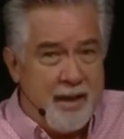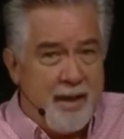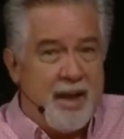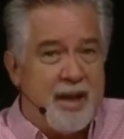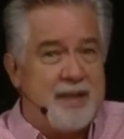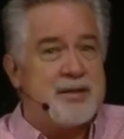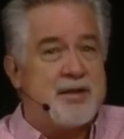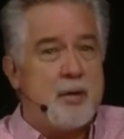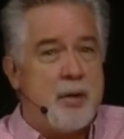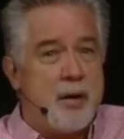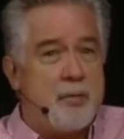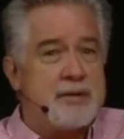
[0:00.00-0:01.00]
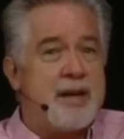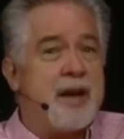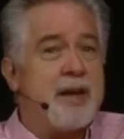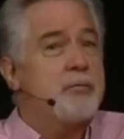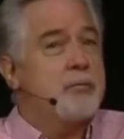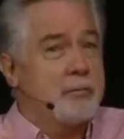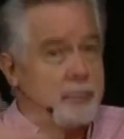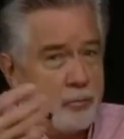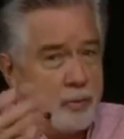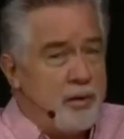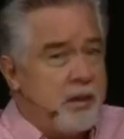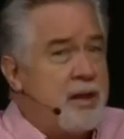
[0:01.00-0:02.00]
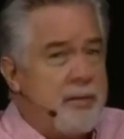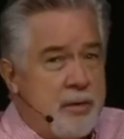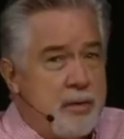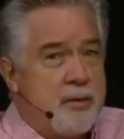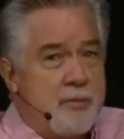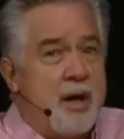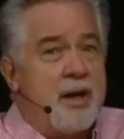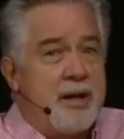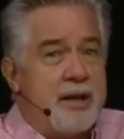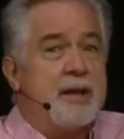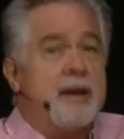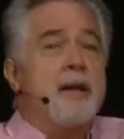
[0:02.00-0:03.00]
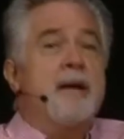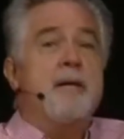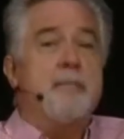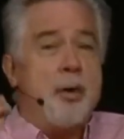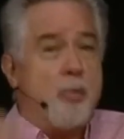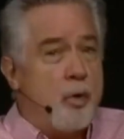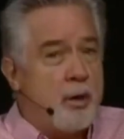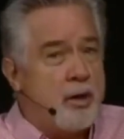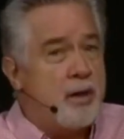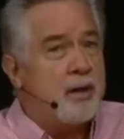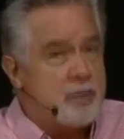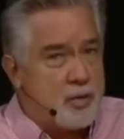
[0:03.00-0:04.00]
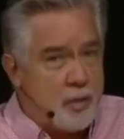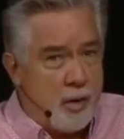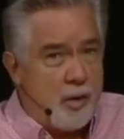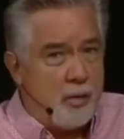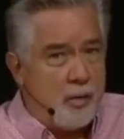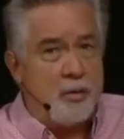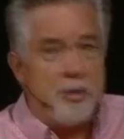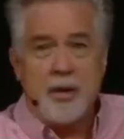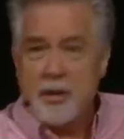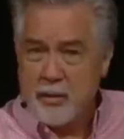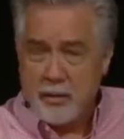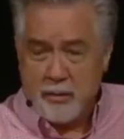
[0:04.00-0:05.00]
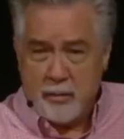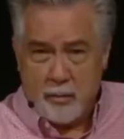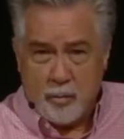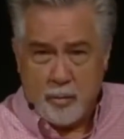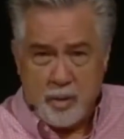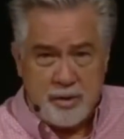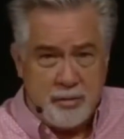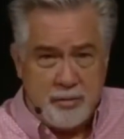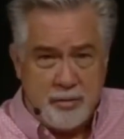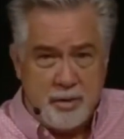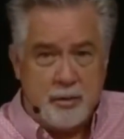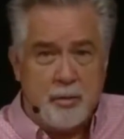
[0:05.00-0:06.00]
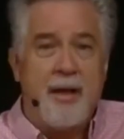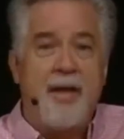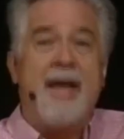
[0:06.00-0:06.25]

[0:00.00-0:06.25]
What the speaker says: And so it was like, we'll give you the money, but we're going to control what you do.